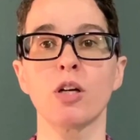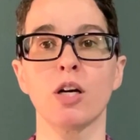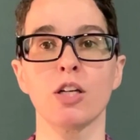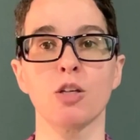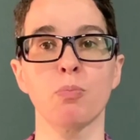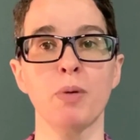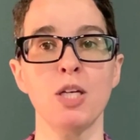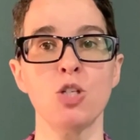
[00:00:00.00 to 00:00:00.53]

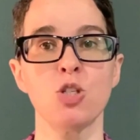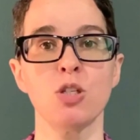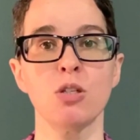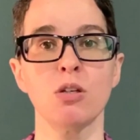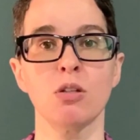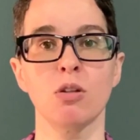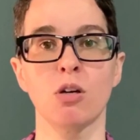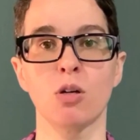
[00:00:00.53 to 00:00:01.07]

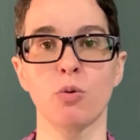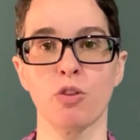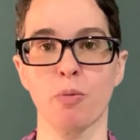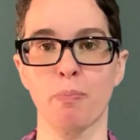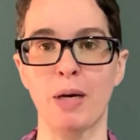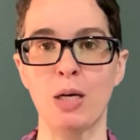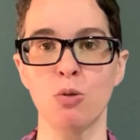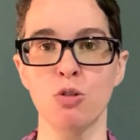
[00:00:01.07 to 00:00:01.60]
occupation, along with a
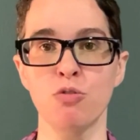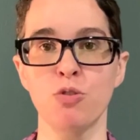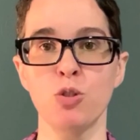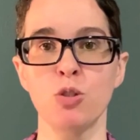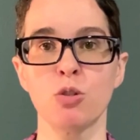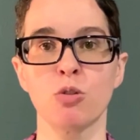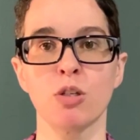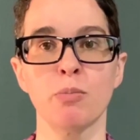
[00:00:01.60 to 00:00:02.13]

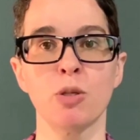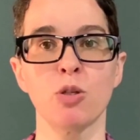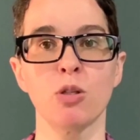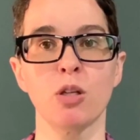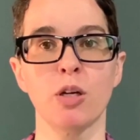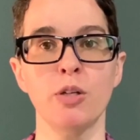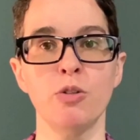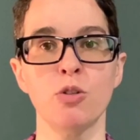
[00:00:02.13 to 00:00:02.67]
powerful
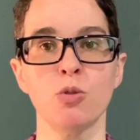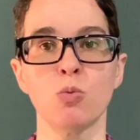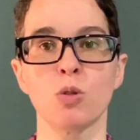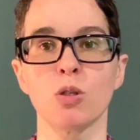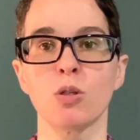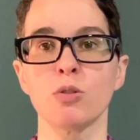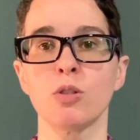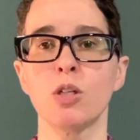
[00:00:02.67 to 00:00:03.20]
criminal
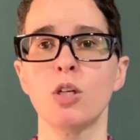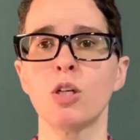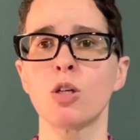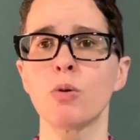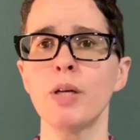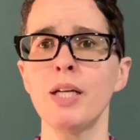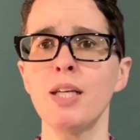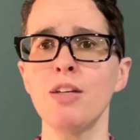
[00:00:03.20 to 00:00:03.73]
underworld,
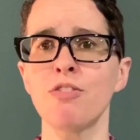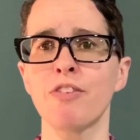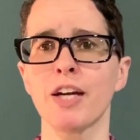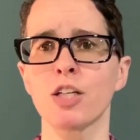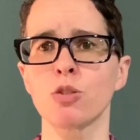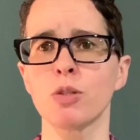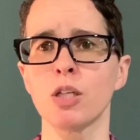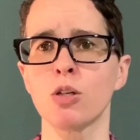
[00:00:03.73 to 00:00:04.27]
greedy
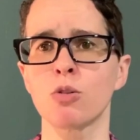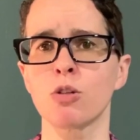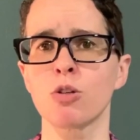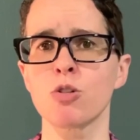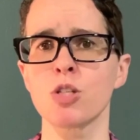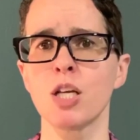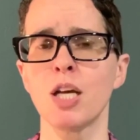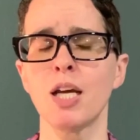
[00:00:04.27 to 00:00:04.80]
factory
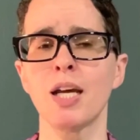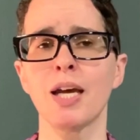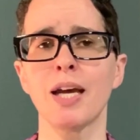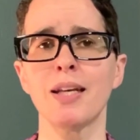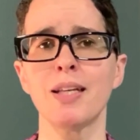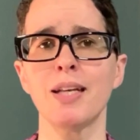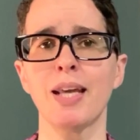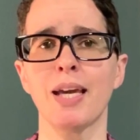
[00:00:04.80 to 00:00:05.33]
owners,
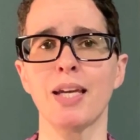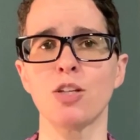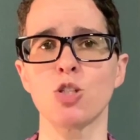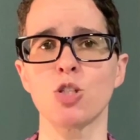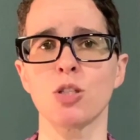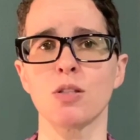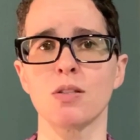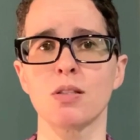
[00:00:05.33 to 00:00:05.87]
and an
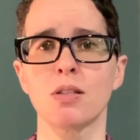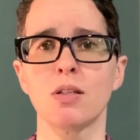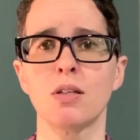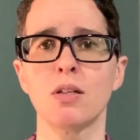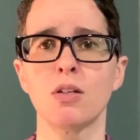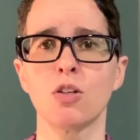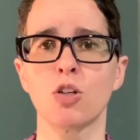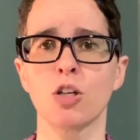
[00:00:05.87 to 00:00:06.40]
ancient
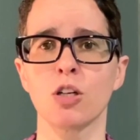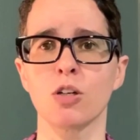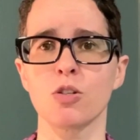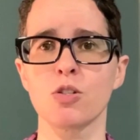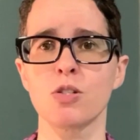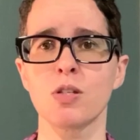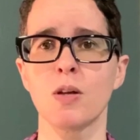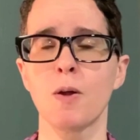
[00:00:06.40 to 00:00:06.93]

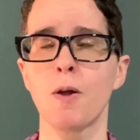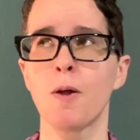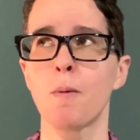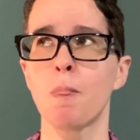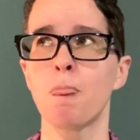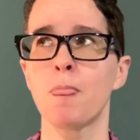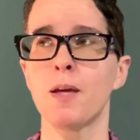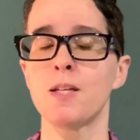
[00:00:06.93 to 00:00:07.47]
curse.
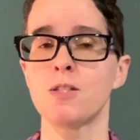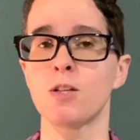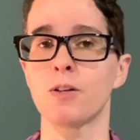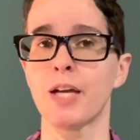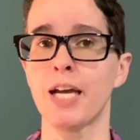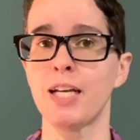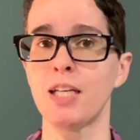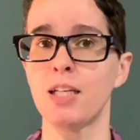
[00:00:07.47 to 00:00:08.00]
Is there
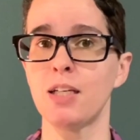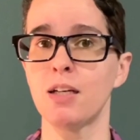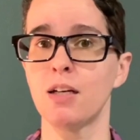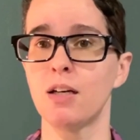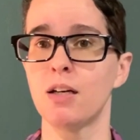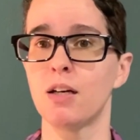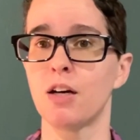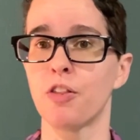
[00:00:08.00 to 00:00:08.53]
any
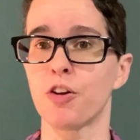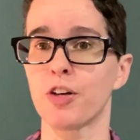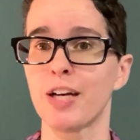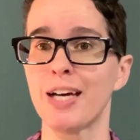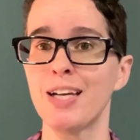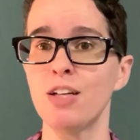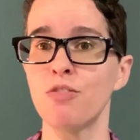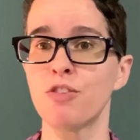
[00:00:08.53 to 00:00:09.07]
other
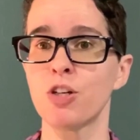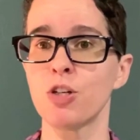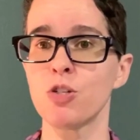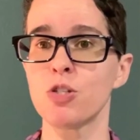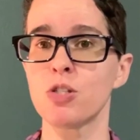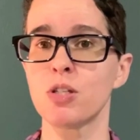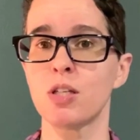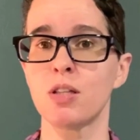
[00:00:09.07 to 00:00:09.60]
kind of
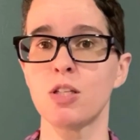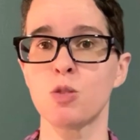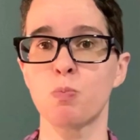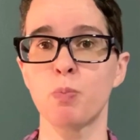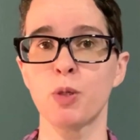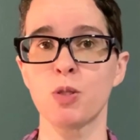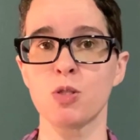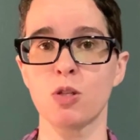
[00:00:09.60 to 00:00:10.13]
curse in these
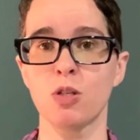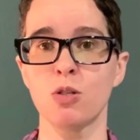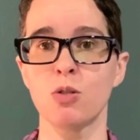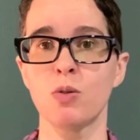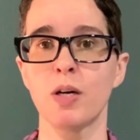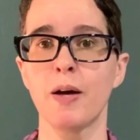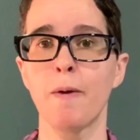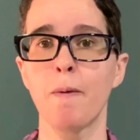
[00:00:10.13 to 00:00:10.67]
books, though?